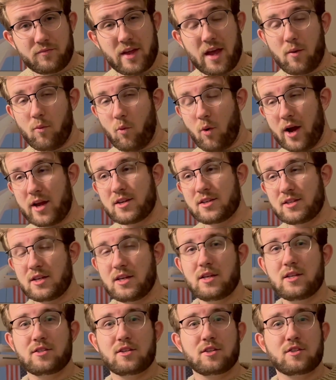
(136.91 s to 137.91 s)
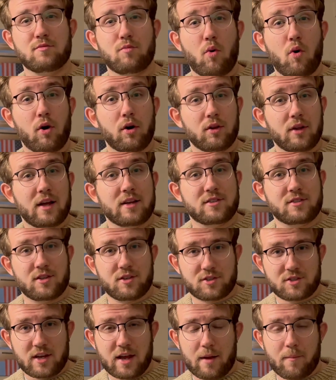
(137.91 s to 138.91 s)
And white teas, it's more or less the
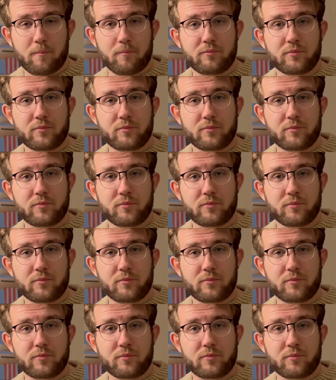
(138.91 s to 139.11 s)
same.